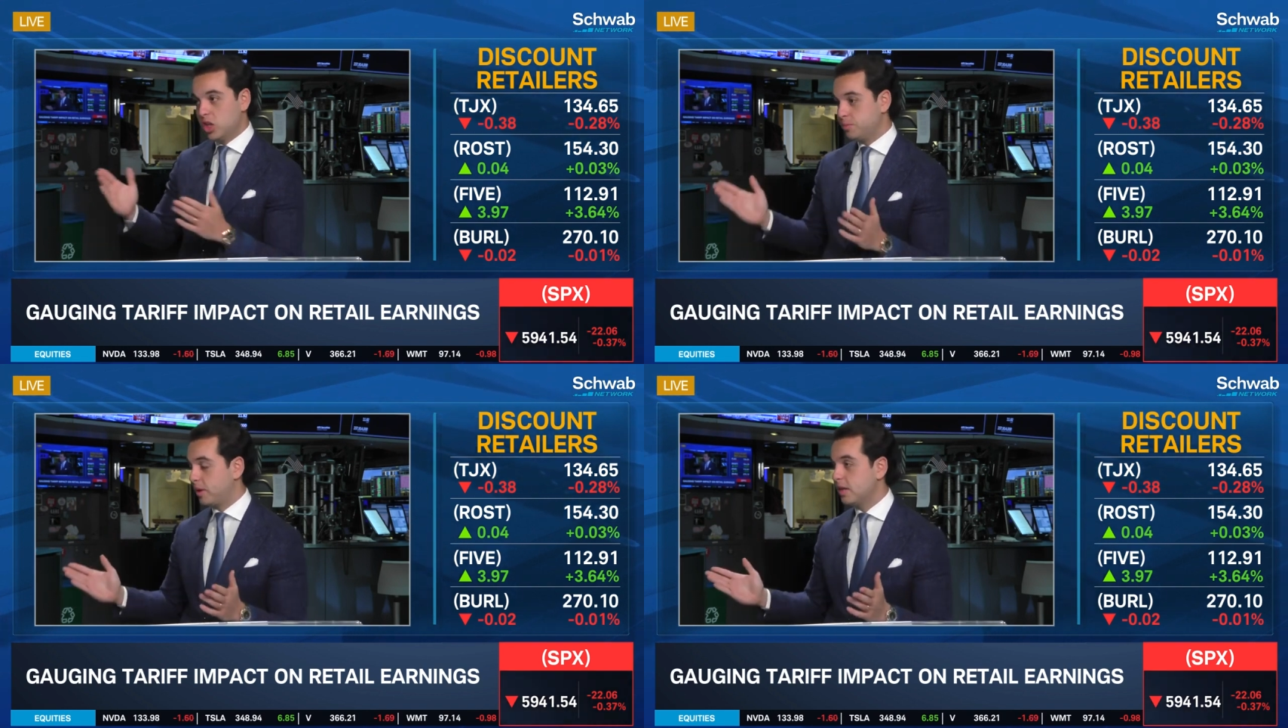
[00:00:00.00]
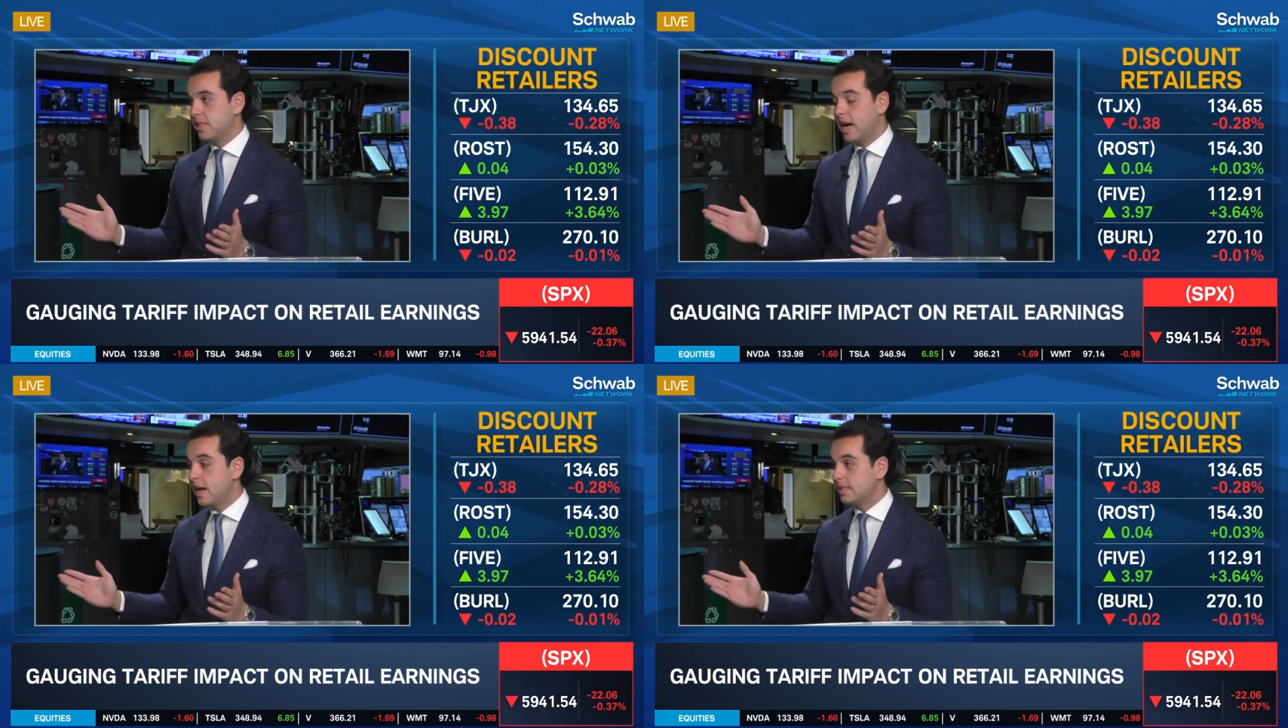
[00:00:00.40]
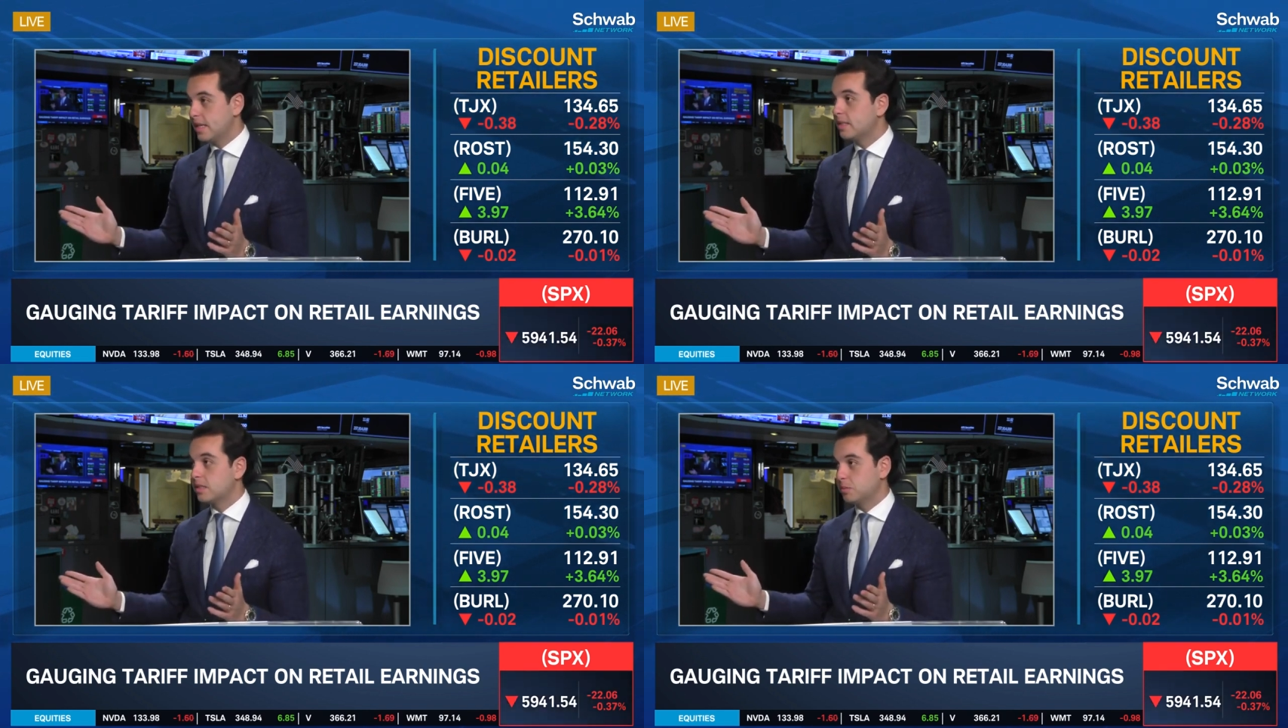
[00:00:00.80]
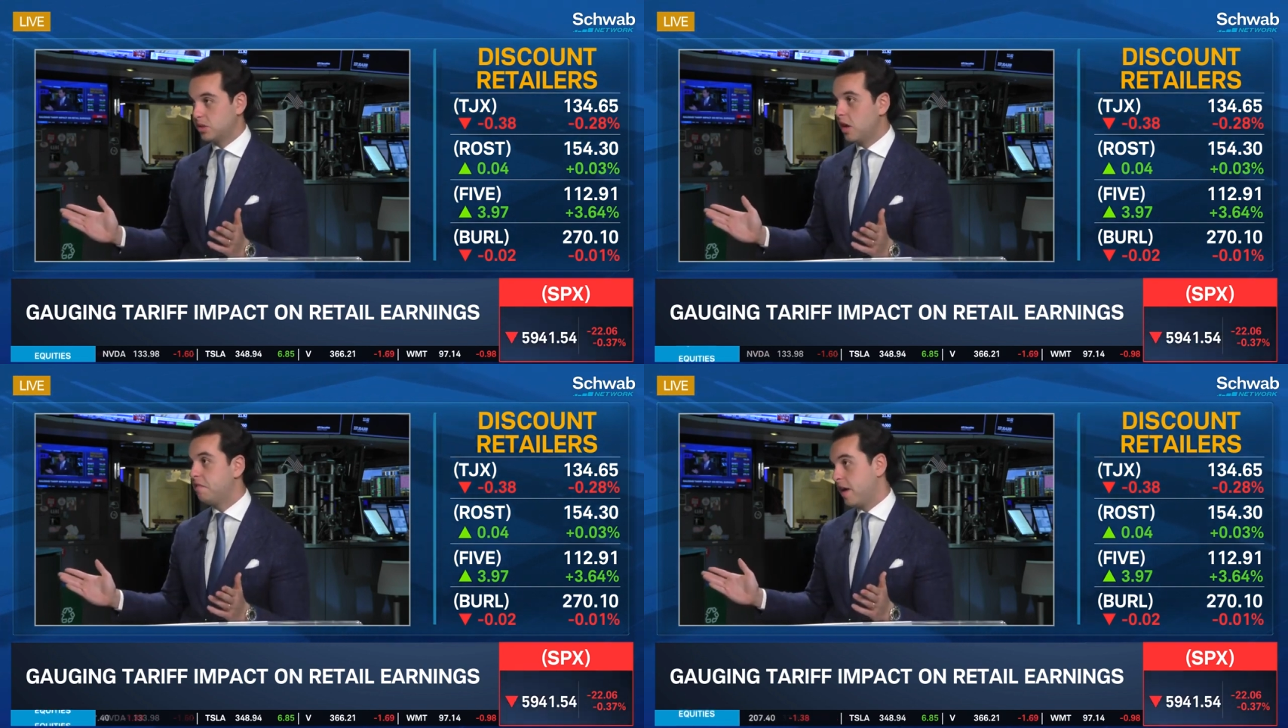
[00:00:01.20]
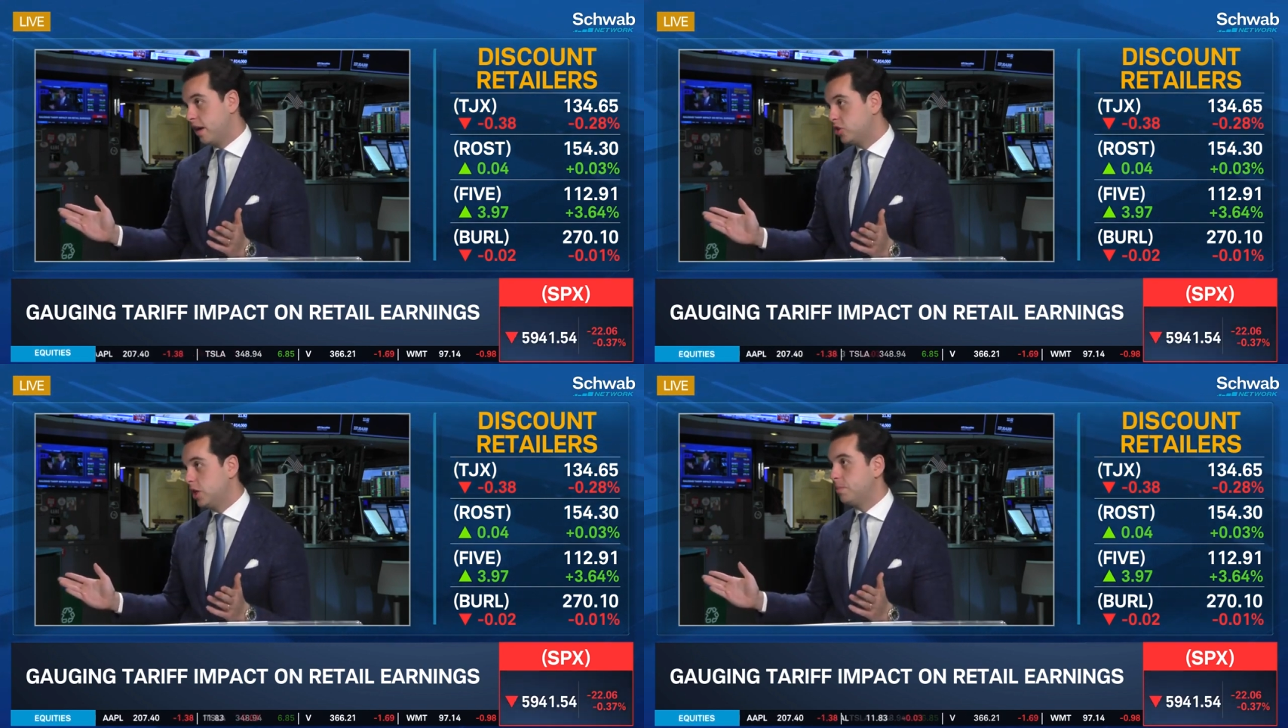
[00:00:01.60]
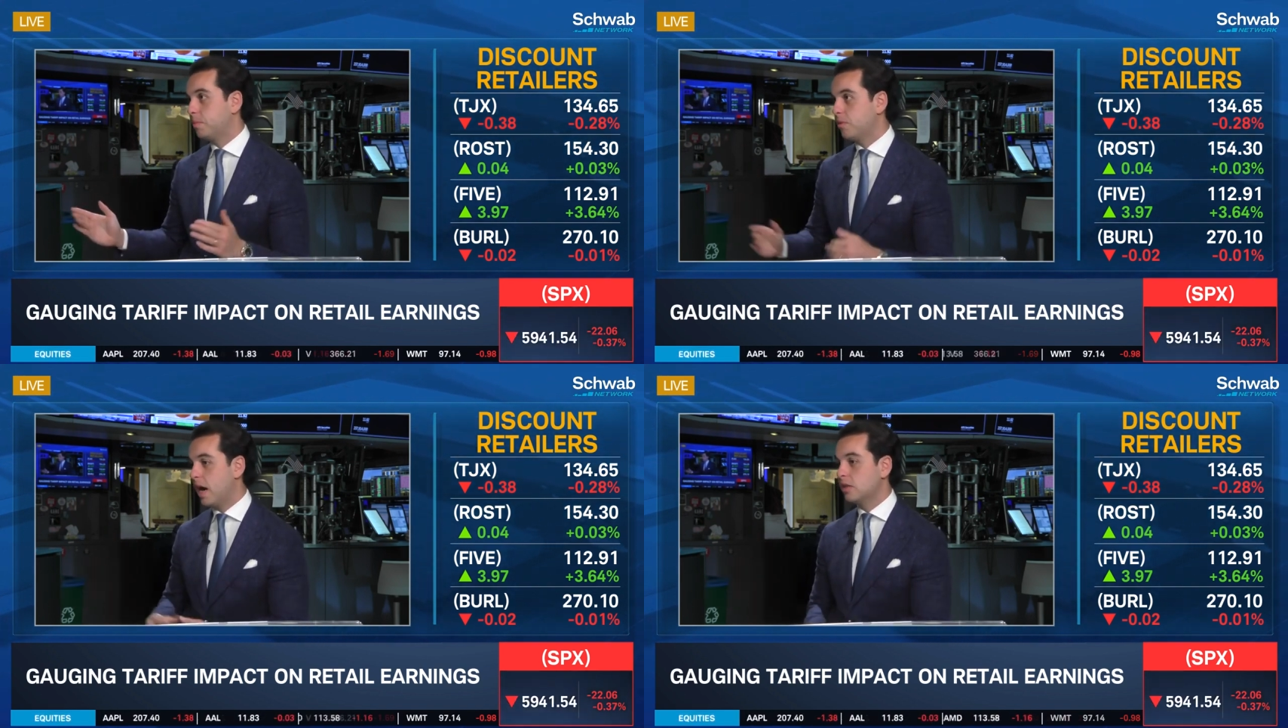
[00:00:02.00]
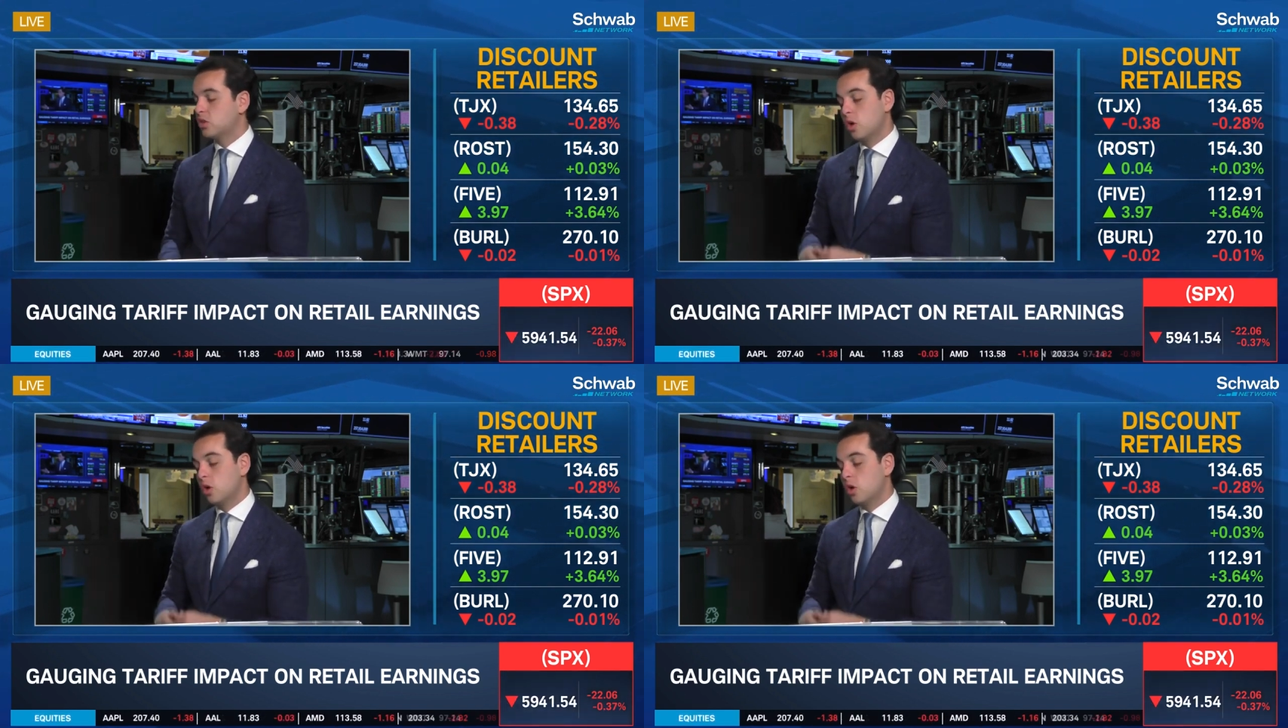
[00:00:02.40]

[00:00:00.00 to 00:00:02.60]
just because they got to sell some stuff at a cheaper price?